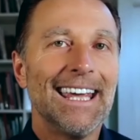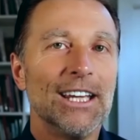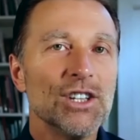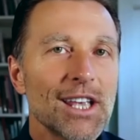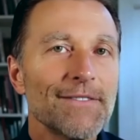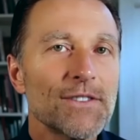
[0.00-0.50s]
You
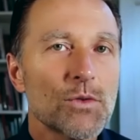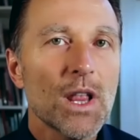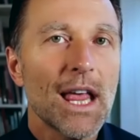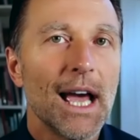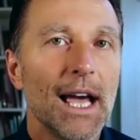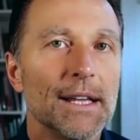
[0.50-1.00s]
just have to
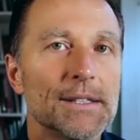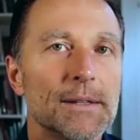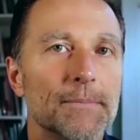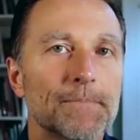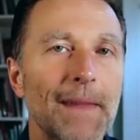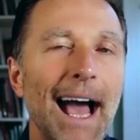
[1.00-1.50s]

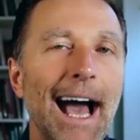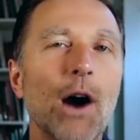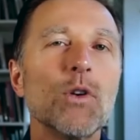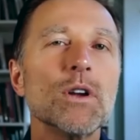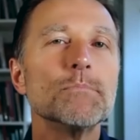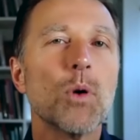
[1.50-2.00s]
realize
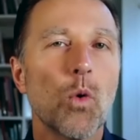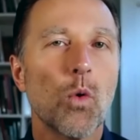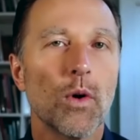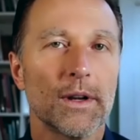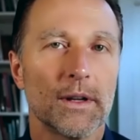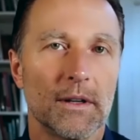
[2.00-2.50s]
how
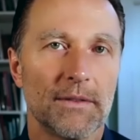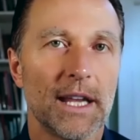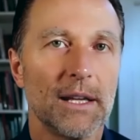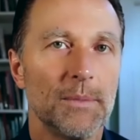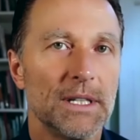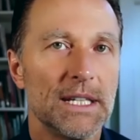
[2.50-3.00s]
important
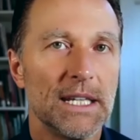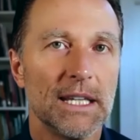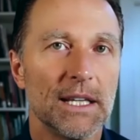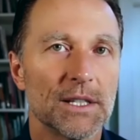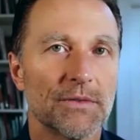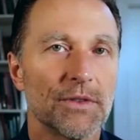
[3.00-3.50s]
vitamin D
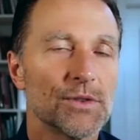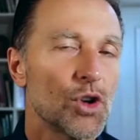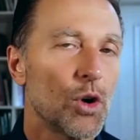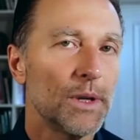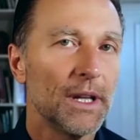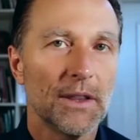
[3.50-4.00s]
is for
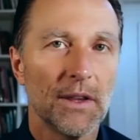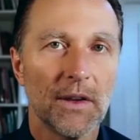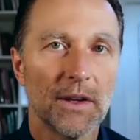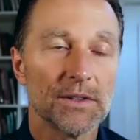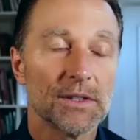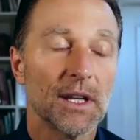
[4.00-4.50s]
so many
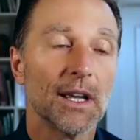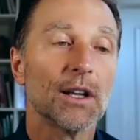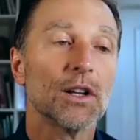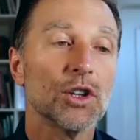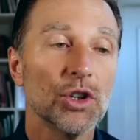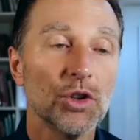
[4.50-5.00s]
things,
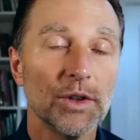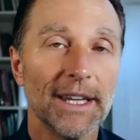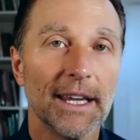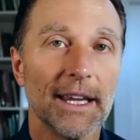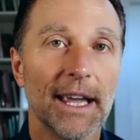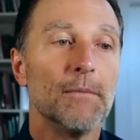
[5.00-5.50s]

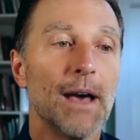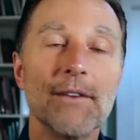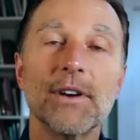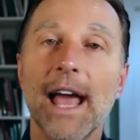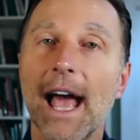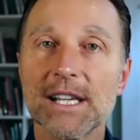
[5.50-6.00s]
including
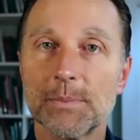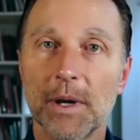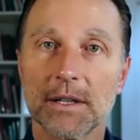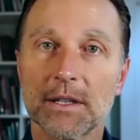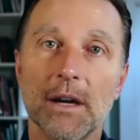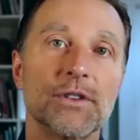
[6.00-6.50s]
every
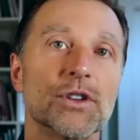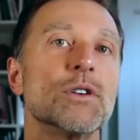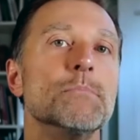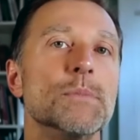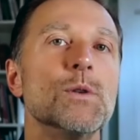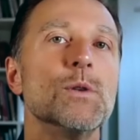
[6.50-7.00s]
aspect of your
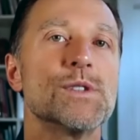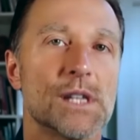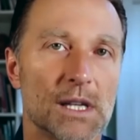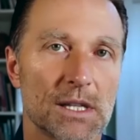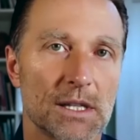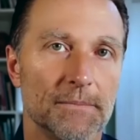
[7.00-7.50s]
immune
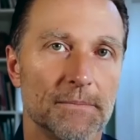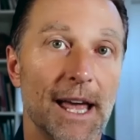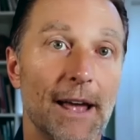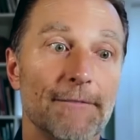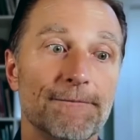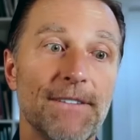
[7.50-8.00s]
system
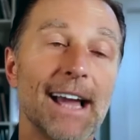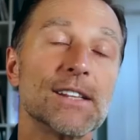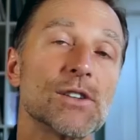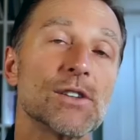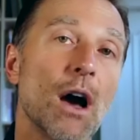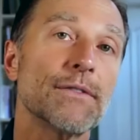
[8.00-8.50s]
that
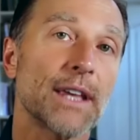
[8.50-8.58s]
fights off